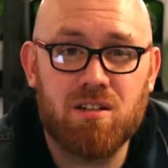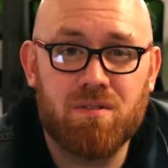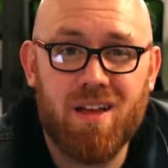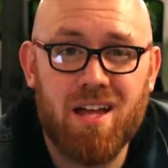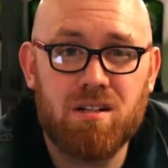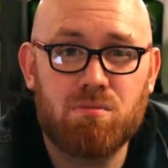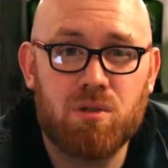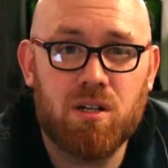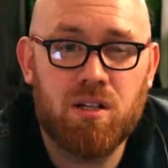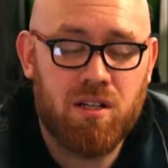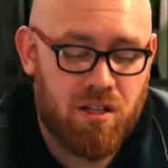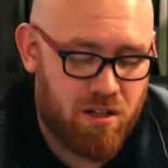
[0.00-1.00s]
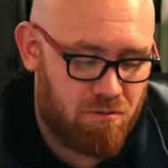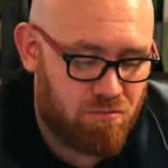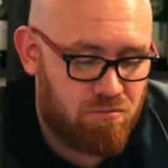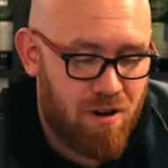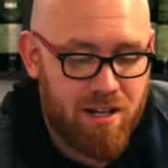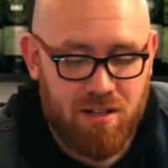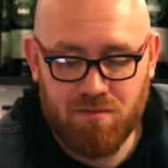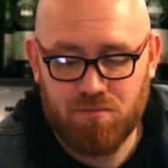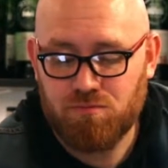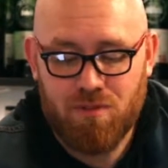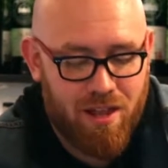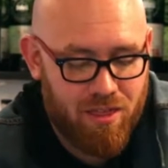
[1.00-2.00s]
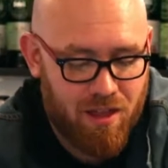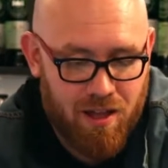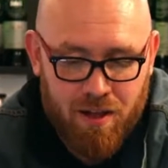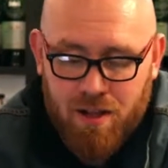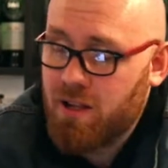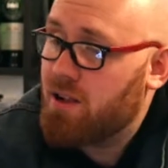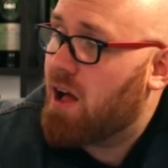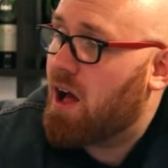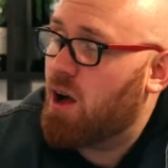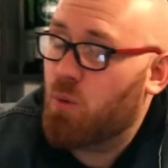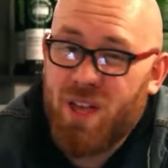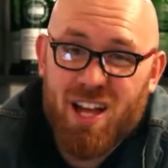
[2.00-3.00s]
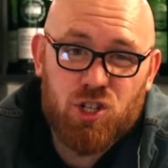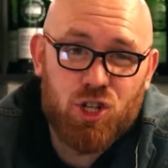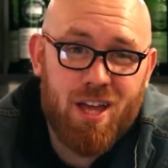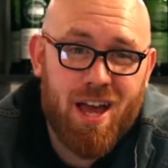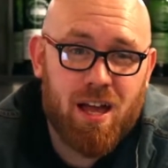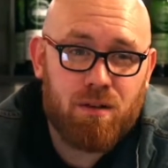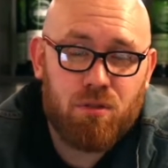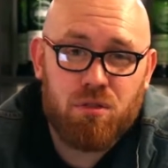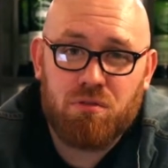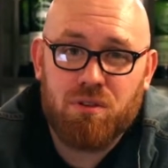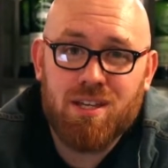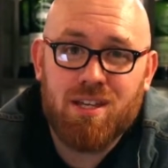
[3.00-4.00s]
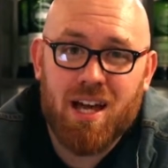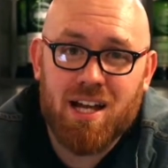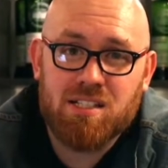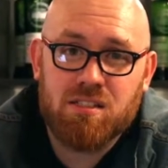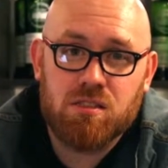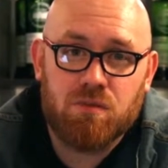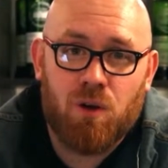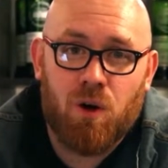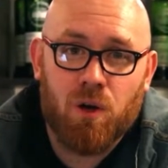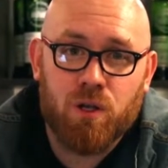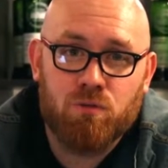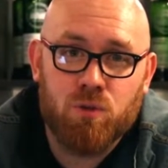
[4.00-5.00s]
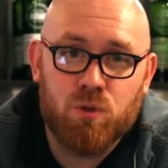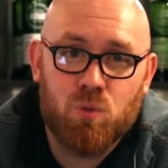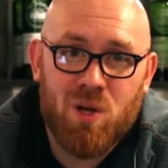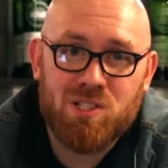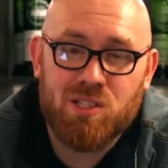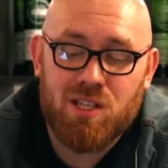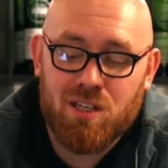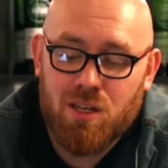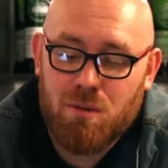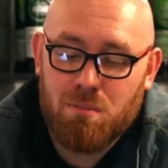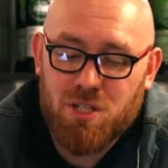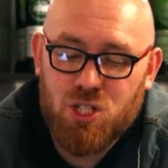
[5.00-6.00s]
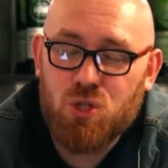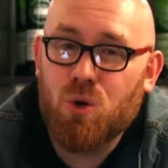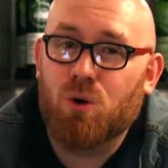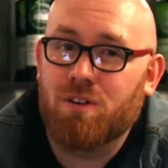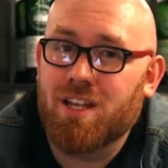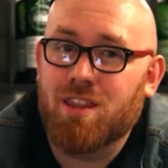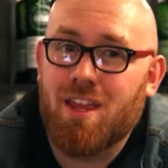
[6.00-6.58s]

of Edinburgh, right there. We actually have 3 casks of Holyrood whiskey maturing in